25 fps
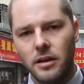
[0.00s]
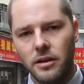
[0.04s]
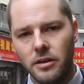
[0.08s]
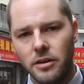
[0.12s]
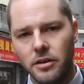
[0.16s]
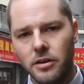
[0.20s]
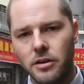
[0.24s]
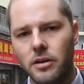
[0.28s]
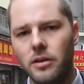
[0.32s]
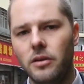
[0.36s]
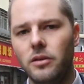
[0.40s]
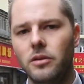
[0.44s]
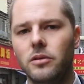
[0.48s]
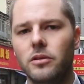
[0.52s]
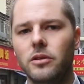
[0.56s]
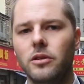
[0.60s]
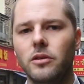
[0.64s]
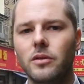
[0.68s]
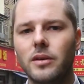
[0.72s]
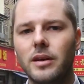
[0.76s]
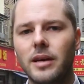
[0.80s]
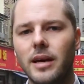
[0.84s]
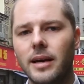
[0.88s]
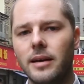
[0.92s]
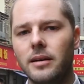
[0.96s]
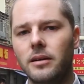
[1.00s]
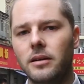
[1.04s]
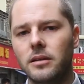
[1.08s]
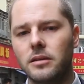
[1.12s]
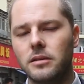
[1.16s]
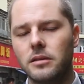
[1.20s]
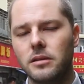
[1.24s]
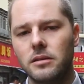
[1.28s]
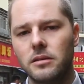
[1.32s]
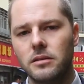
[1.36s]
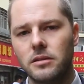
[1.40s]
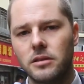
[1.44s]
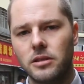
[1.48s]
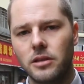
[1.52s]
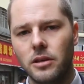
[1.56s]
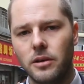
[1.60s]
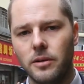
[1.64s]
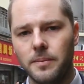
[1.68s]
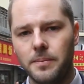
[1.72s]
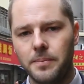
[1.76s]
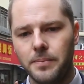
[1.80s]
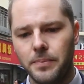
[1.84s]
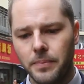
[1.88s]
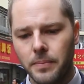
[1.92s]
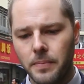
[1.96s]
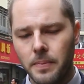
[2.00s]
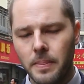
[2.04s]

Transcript: No, you cannot. So,